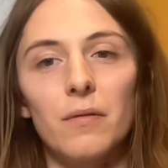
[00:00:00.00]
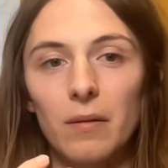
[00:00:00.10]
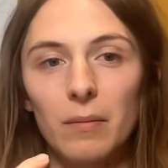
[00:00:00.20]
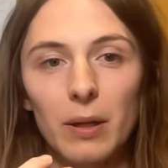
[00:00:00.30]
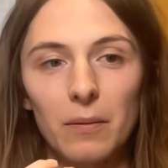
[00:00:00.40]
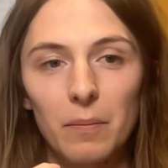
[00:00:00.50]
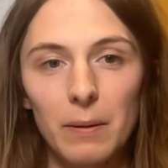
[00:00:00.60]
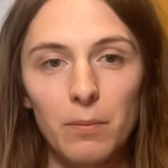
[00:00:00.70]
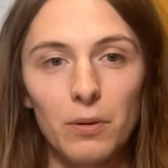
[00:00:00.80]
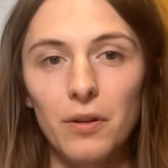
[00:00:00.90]
about
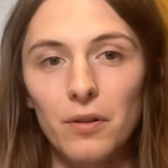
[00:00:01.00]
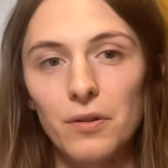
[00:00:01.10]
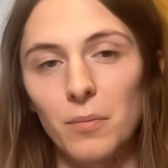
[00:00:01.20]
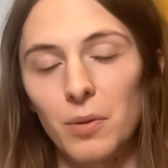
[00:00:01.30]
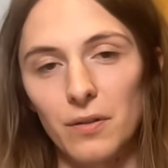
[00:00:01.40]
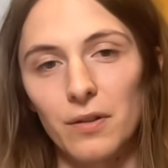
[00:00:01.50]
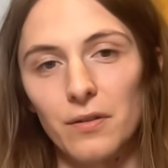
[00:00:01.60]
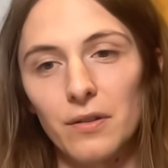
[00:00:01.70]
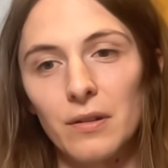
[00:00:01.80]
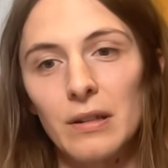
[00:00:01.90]
people who use computers